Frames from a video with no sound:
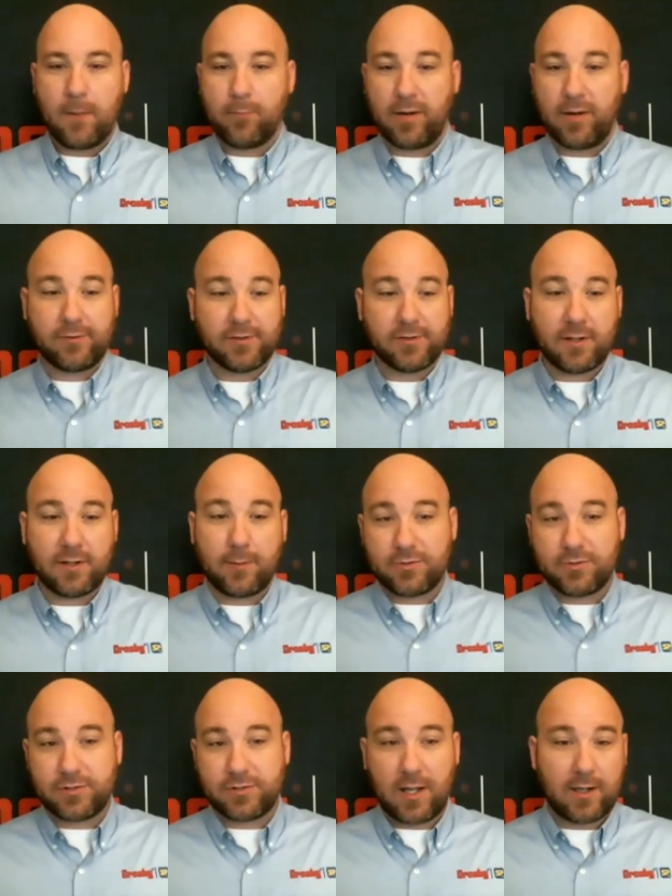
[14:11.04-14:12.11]
But as a double
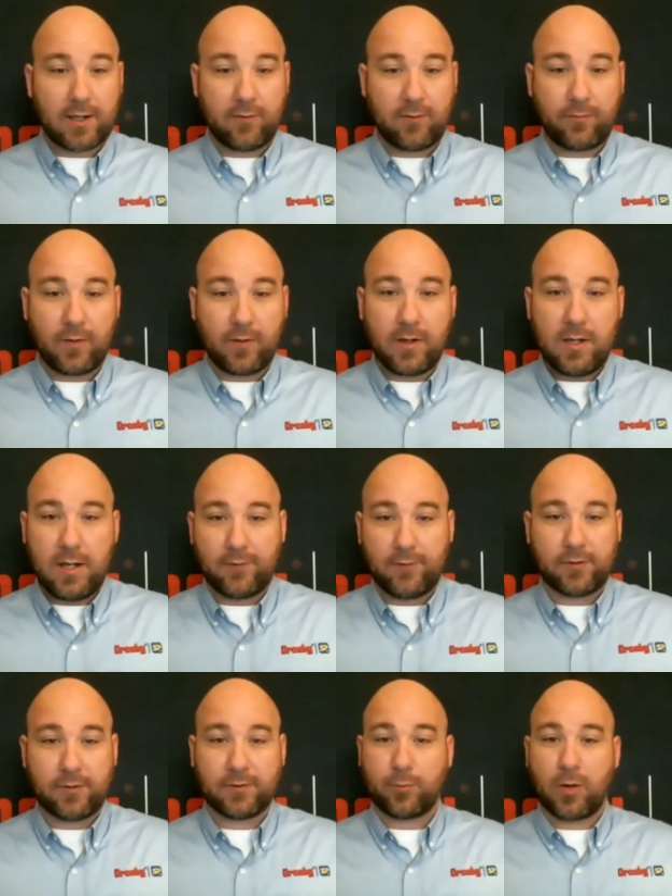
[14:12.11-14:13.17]
check, if if
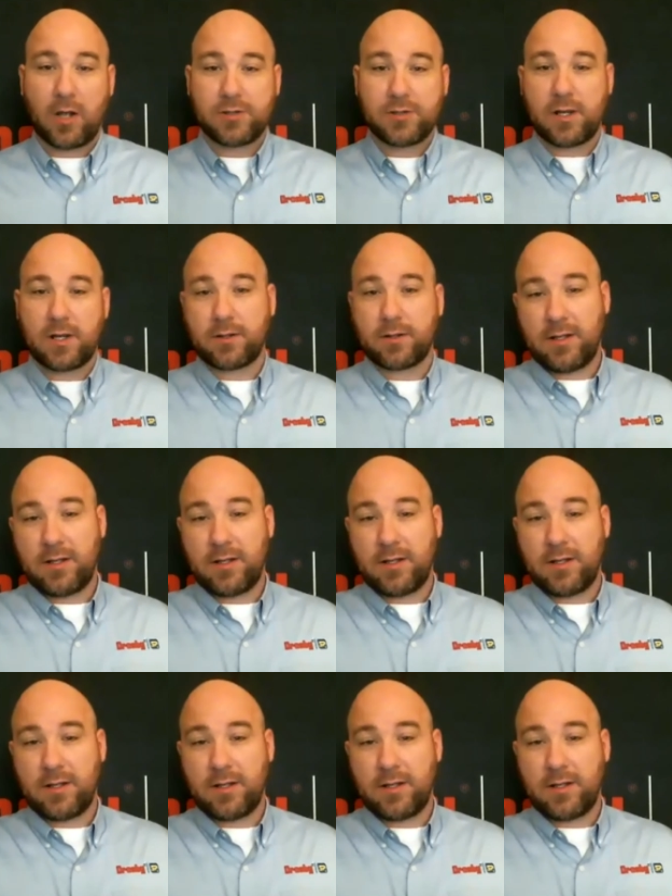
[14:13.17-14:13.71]
there's a project